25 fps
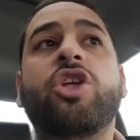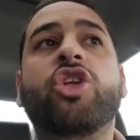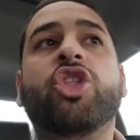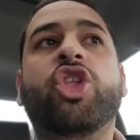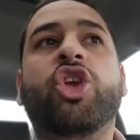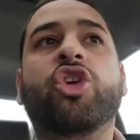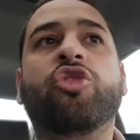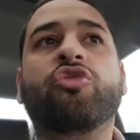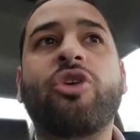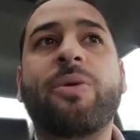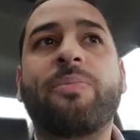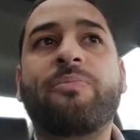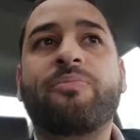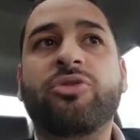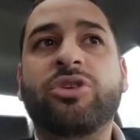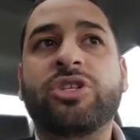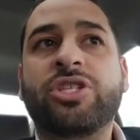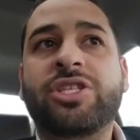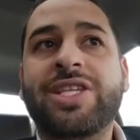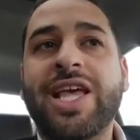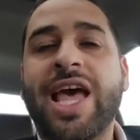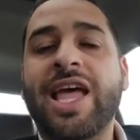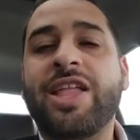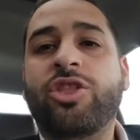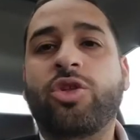to
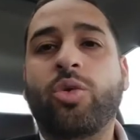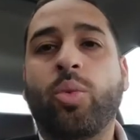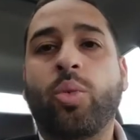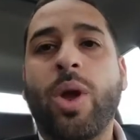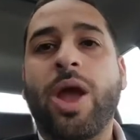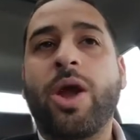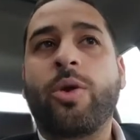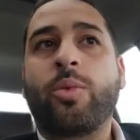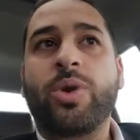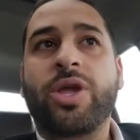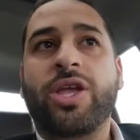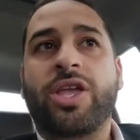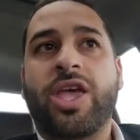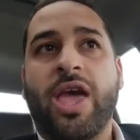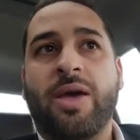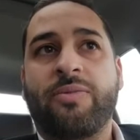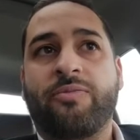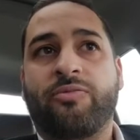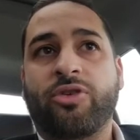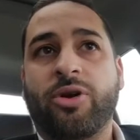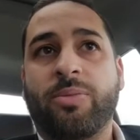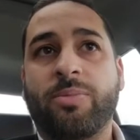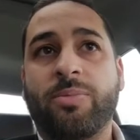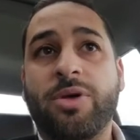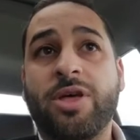represent where we came
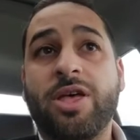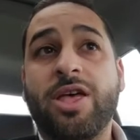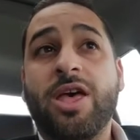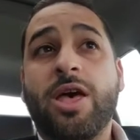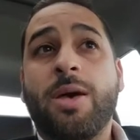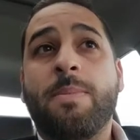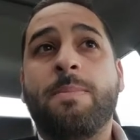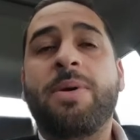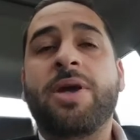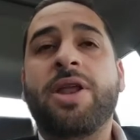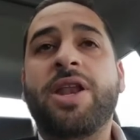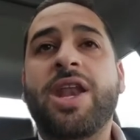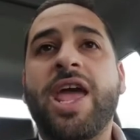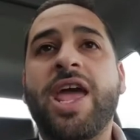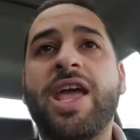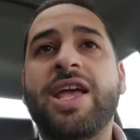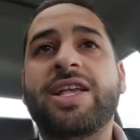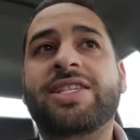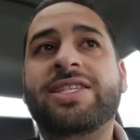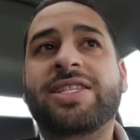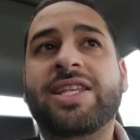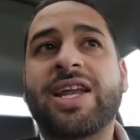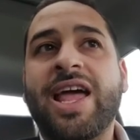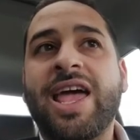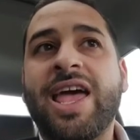from. Bnei
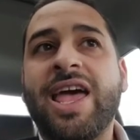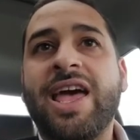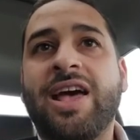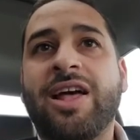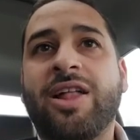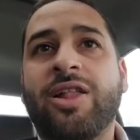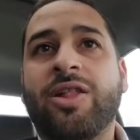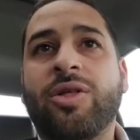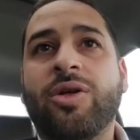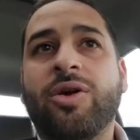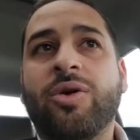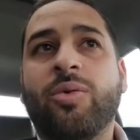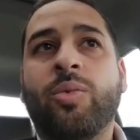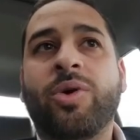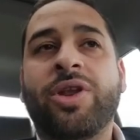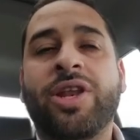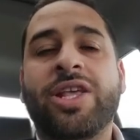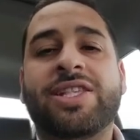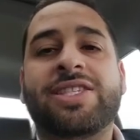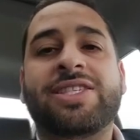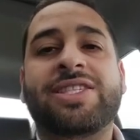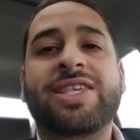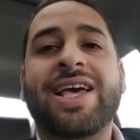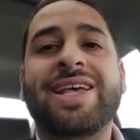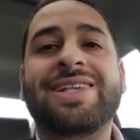Israel, when
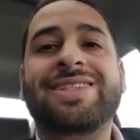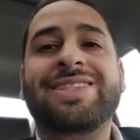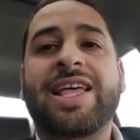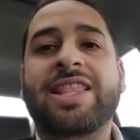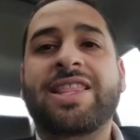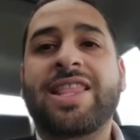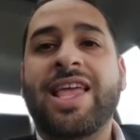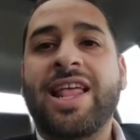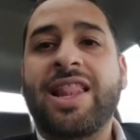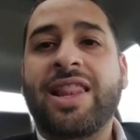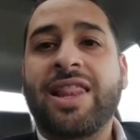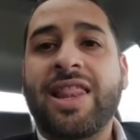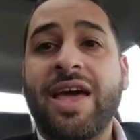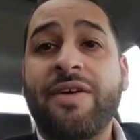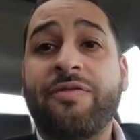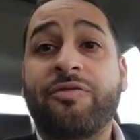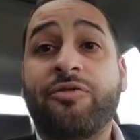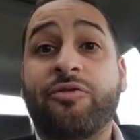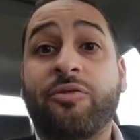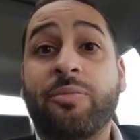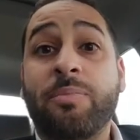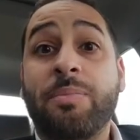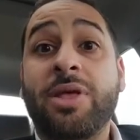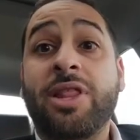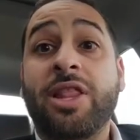it says that they
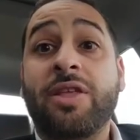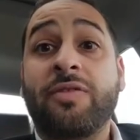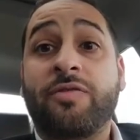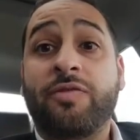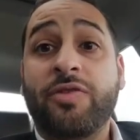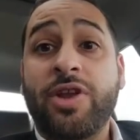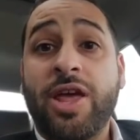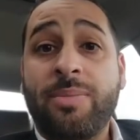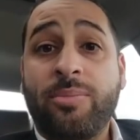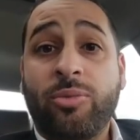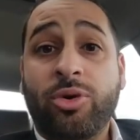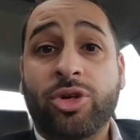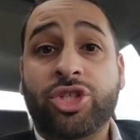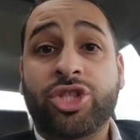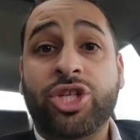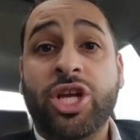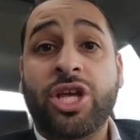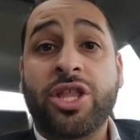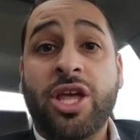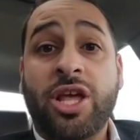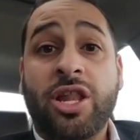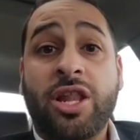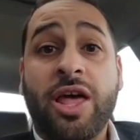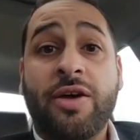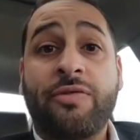left milifnei Moshe,
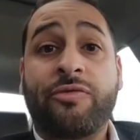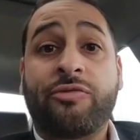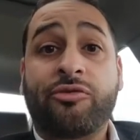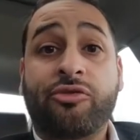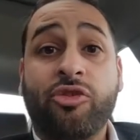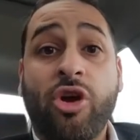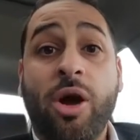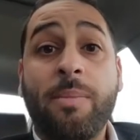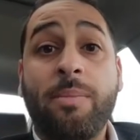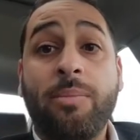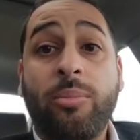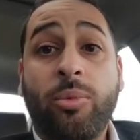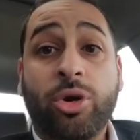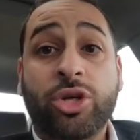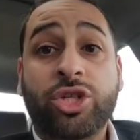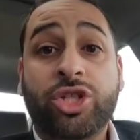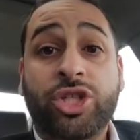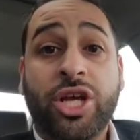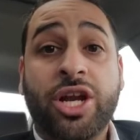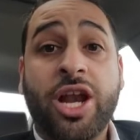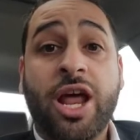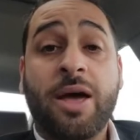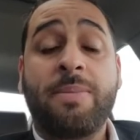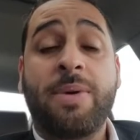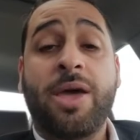they left from Moshe
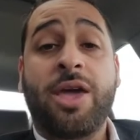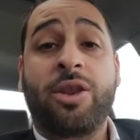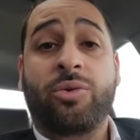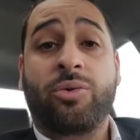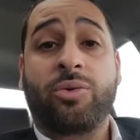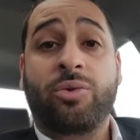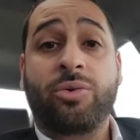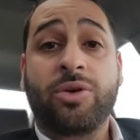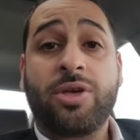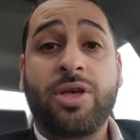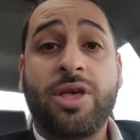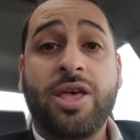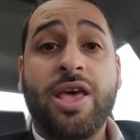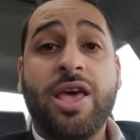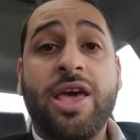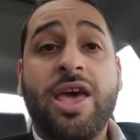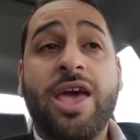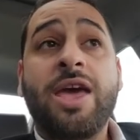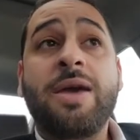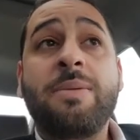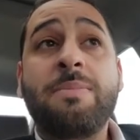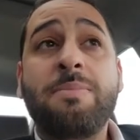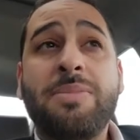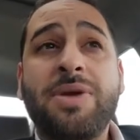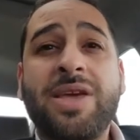Rabbeinu,
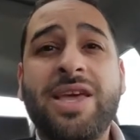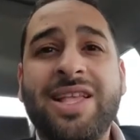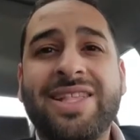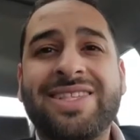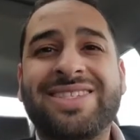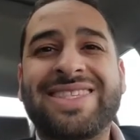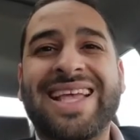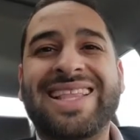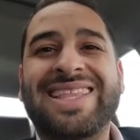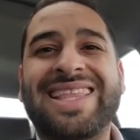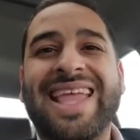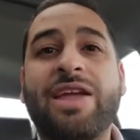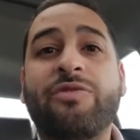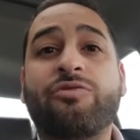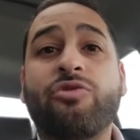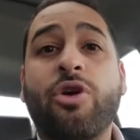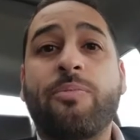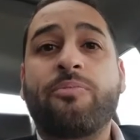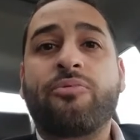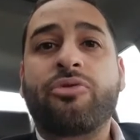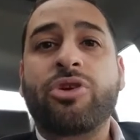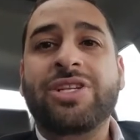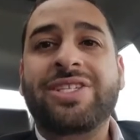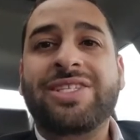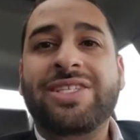it means that they
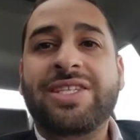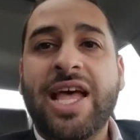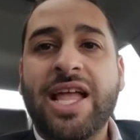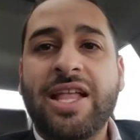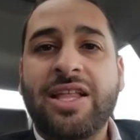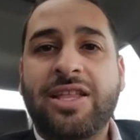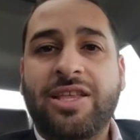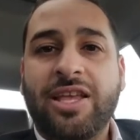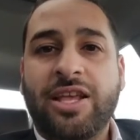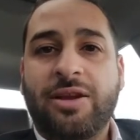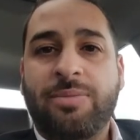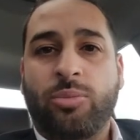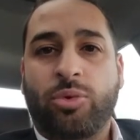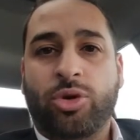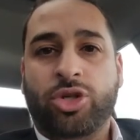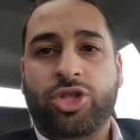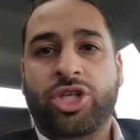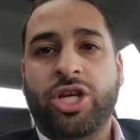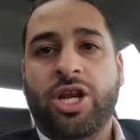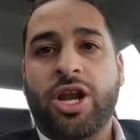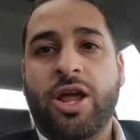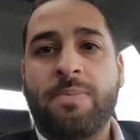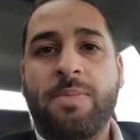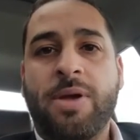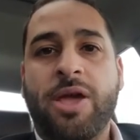represented
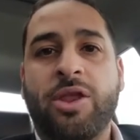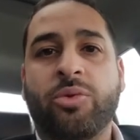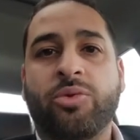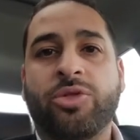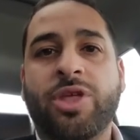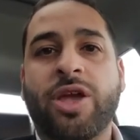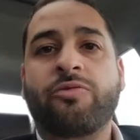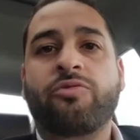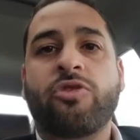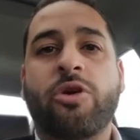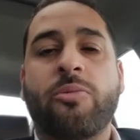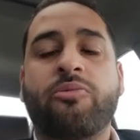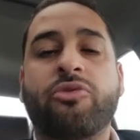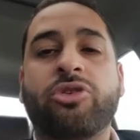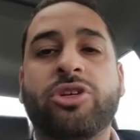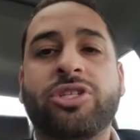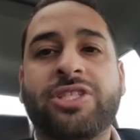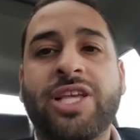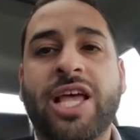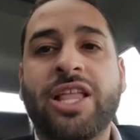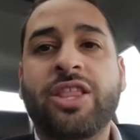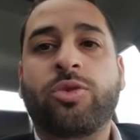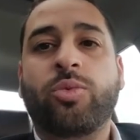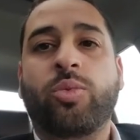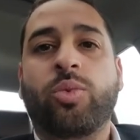Moshe Rabbeinu. They
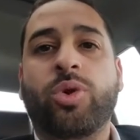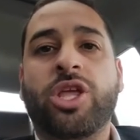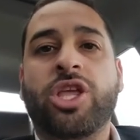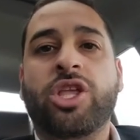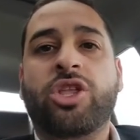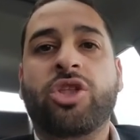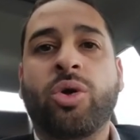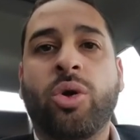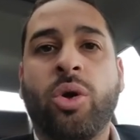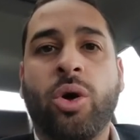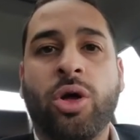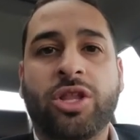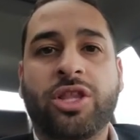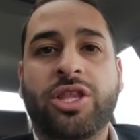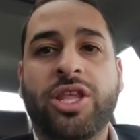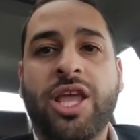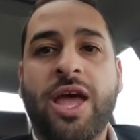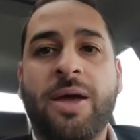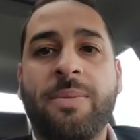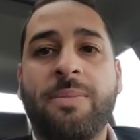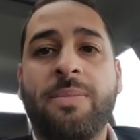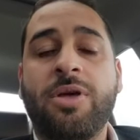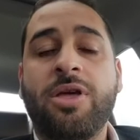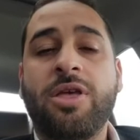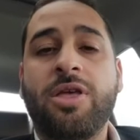represent what he taught
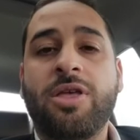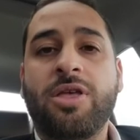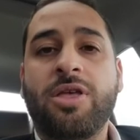them,